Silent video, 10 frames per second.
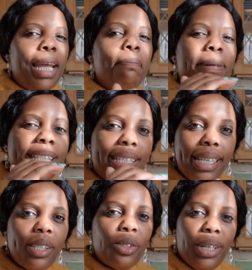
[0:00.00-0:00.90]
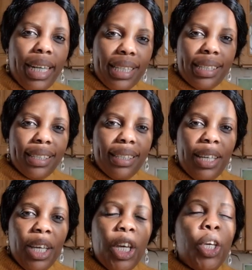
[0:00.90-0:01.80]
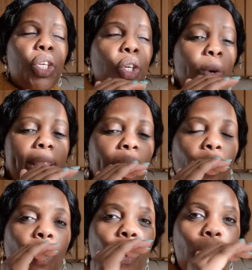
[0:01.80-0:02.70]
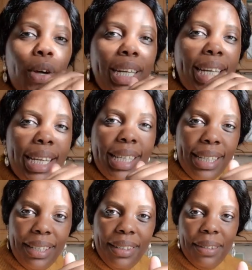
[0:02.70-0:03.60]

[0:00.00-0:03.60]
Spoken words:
And persist on it. You are the only,